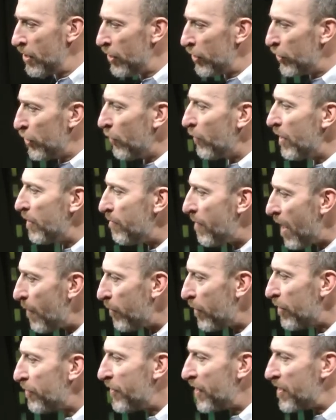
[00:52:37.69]
You
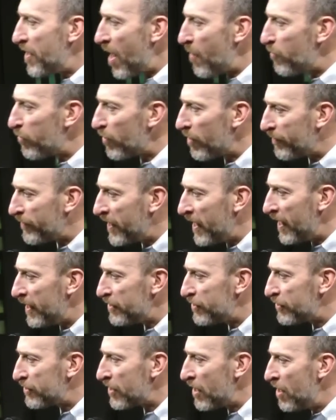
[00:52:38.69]
remember the number of
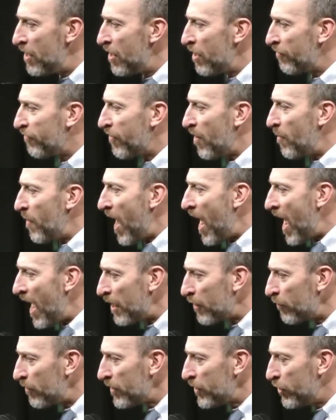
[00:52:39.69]
kids from
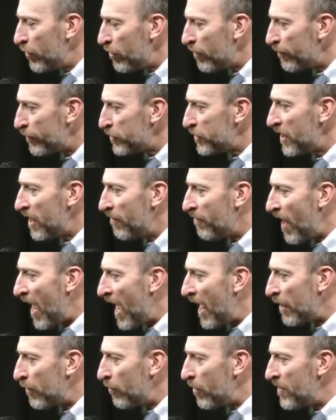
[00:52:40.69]
Ottawa, University of
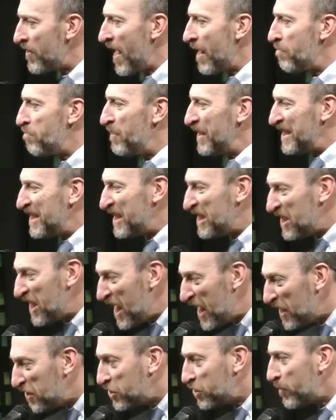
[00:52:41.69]
Ottawa, that
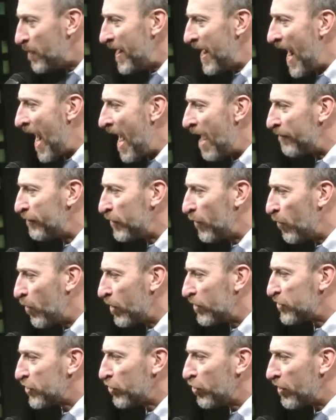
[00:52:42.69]
besieged me
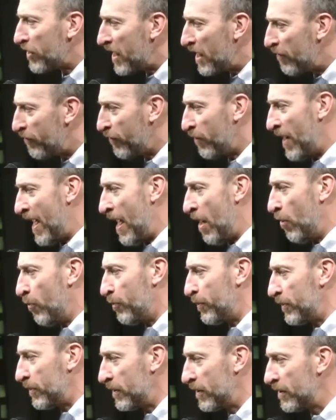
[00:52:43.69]
afterwards looking for help.